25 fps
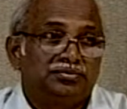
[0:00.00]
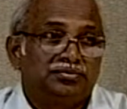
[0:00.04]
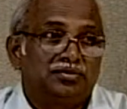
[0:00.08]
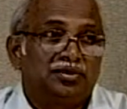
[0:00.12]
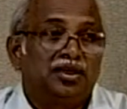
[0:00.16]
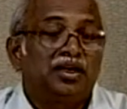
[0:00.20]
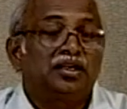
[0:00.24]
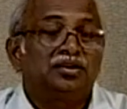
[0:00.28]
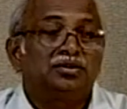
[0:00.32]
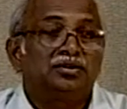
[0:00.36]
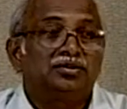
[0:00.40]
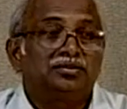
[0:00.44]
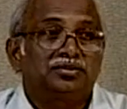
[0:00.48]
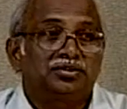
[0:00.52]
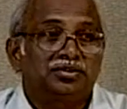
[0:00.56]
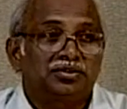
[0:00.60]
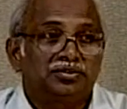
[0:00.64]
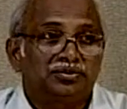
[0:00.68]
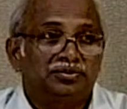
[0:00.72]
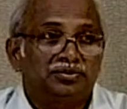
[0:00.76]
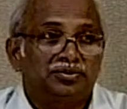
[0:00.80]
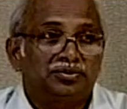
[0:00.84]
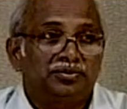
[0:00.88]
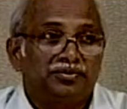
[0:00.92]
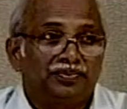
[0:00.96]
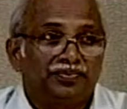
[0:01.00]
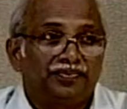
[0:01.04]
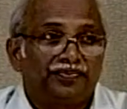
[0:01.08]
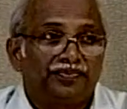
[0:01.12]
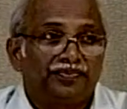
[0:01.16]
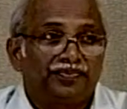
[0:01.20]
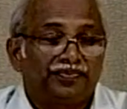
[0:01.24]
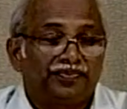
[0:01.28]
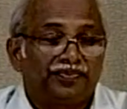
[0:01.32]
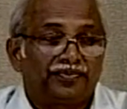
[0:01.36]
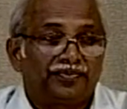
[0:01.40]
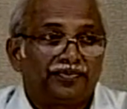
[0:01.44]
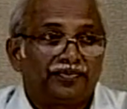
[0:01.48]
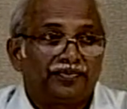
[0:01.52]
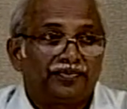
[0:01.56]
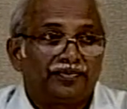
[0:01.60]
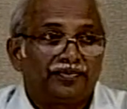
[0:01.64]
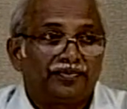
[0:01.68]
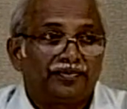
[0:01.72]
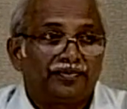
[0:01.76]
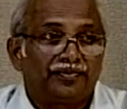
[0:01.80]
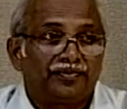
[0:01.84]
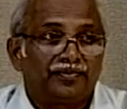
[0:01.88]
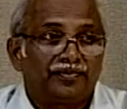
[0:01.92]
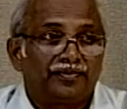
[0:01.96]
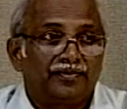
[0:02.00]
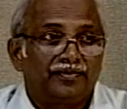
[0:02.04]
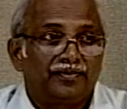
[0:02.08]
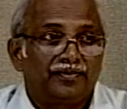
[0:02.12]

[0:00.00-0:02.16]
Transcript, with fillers: I don't think so.